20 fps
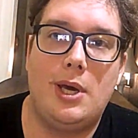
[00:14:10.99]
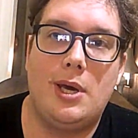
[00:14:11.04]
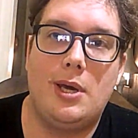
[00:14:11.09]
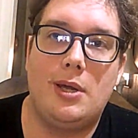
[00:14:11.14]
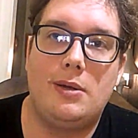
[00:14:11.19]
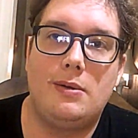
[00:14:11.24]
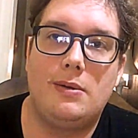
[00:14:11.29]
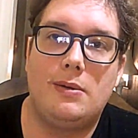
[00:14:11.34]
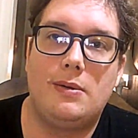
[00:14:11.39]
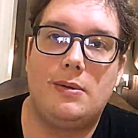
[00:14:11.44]

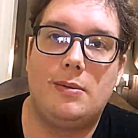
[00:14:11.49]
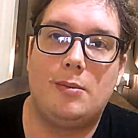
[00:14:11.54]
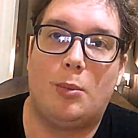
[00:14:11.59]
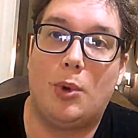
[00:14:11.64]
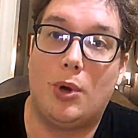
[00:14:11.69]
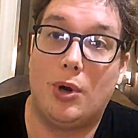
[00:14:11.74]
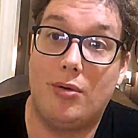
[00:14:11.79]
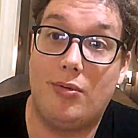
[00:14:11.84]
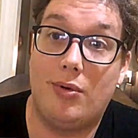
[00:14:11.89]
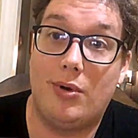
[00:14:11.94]
Again,
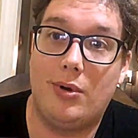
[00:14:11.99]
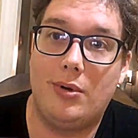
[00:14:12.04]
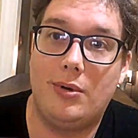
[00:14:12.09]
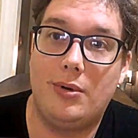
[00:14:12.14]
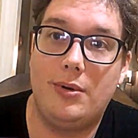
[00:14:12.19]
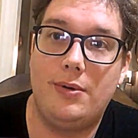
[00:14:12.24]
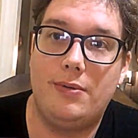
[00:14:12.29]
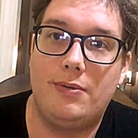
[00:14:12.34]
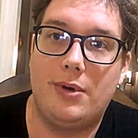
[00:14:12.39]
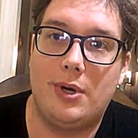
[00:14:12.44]

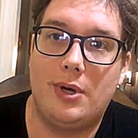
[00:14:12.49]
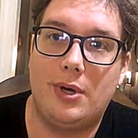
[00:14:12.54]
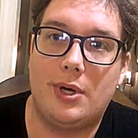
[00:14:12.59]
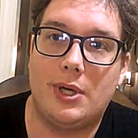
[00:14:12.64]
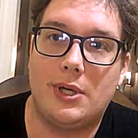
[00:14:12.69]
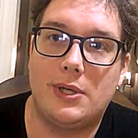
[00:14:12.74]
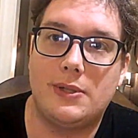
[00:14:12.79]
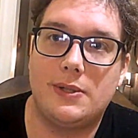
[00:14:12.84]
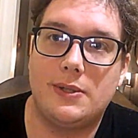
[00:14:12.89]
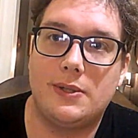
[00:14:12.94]
Marvel, you've
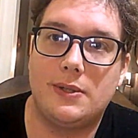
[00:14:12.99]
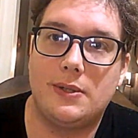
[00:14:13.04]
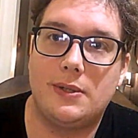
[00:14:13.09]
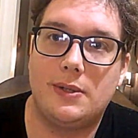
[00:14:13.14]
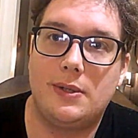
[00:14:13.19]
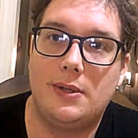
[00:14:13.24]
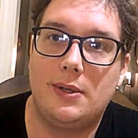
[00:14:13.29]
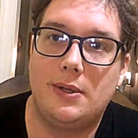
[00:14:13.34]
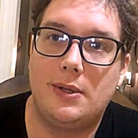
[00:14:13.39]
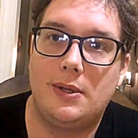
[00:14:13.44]
hooked
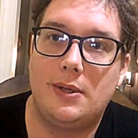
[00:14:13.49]
us.